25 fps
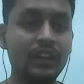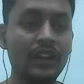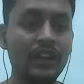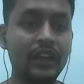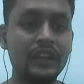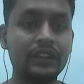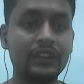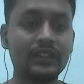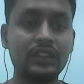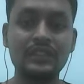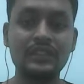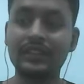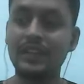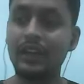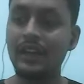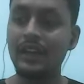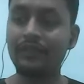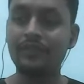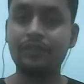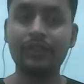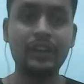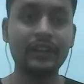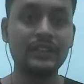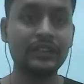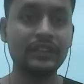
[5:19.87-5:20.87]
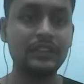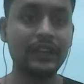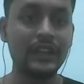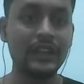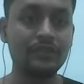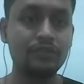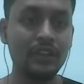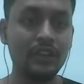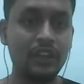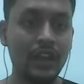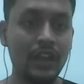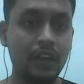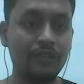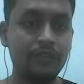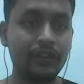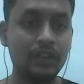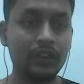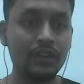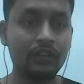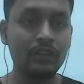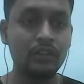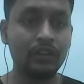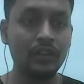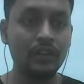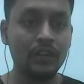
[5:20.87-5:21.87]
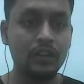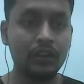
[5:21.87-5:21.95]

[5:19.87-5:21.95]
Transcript: like the surface is actually having,